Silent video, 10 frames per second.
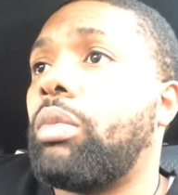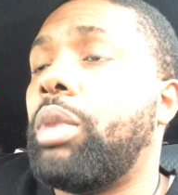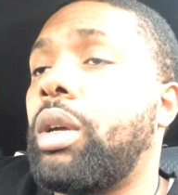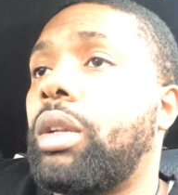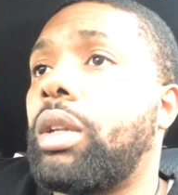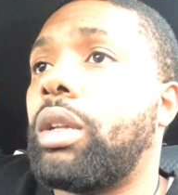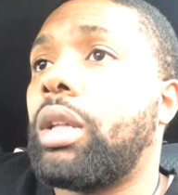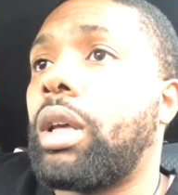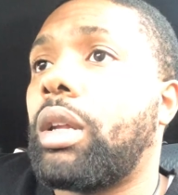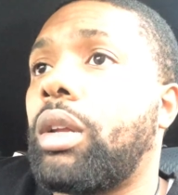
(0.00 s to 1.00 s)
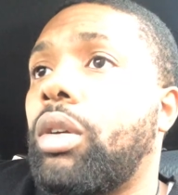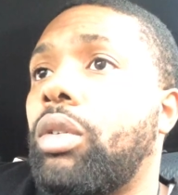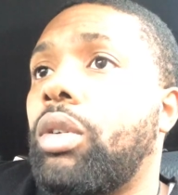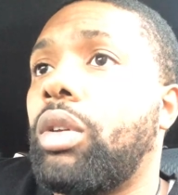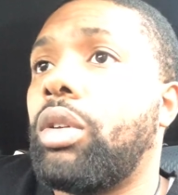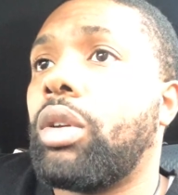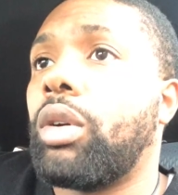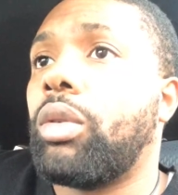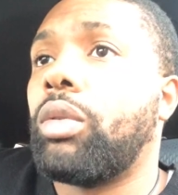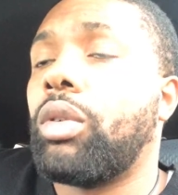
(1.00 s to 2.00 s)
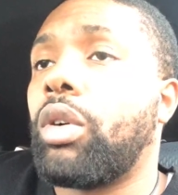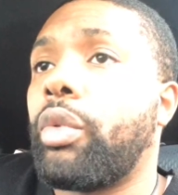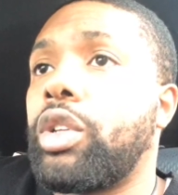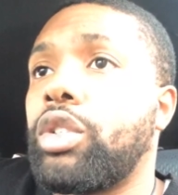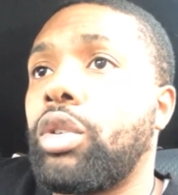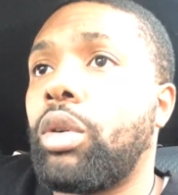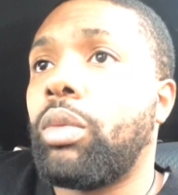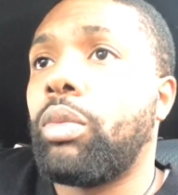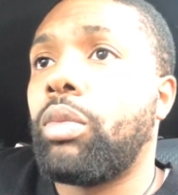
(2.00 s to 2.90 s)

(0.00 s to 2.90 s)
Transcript: building that, original